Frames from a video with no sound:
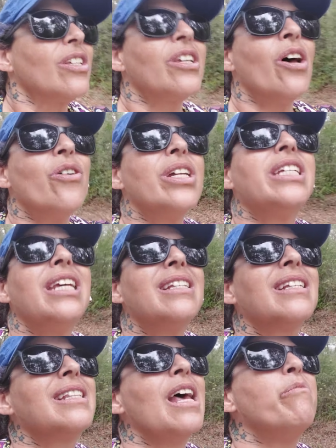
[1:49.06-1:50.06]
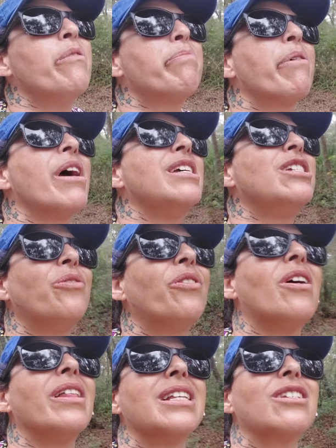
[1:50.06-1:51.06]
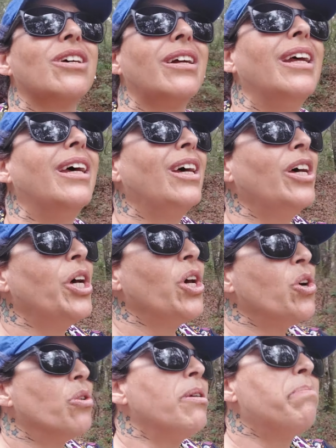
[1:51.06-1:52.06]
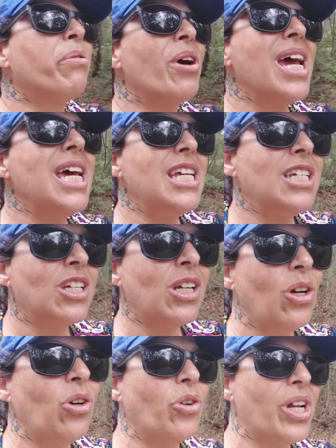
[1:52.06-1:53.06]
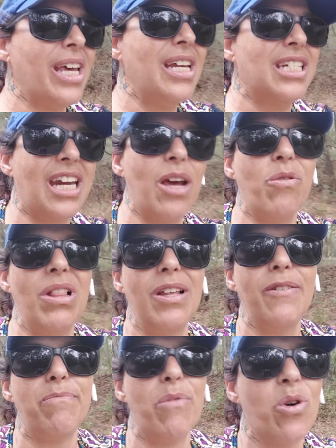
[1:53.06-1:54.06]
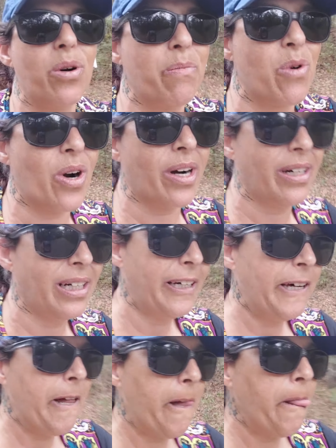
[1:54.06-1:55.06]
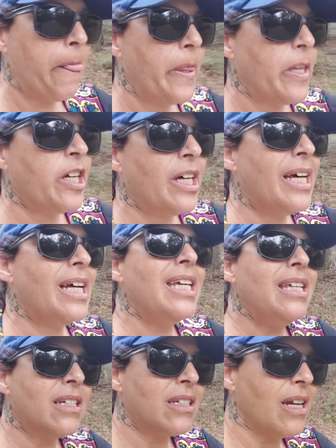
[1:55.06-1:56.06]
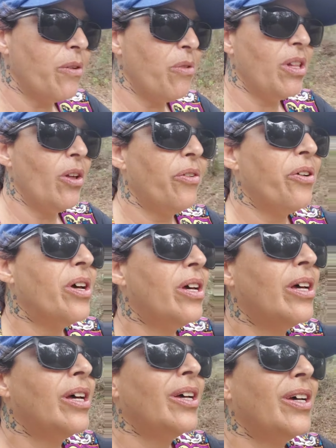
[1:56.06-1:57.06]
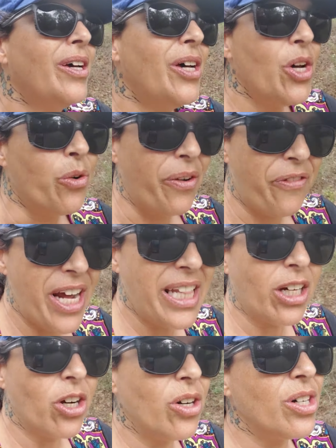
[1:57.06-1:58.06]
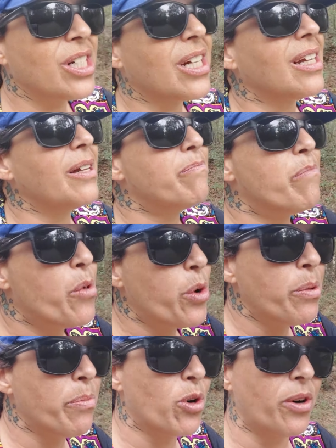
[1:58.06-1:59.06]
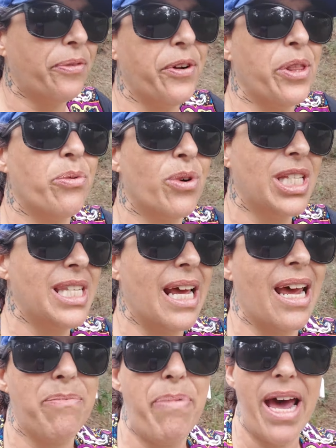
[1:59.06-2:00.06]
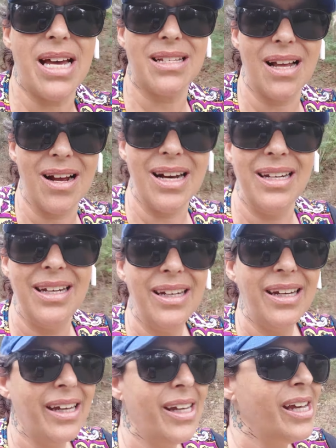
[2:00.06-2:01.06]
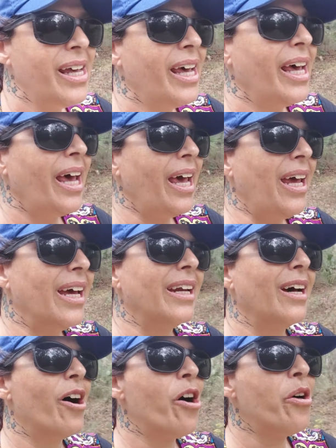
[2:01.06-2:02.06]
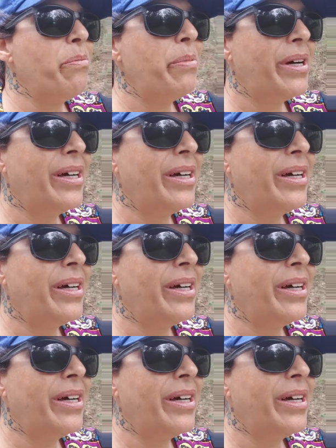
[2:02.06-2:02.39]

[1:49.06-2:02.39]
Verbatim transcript: so in Jesus' name, we praise you for all that's good. We praise you that each day we live more and more. That each day we live we find the courage to live more and more for the ones that have passed on and um,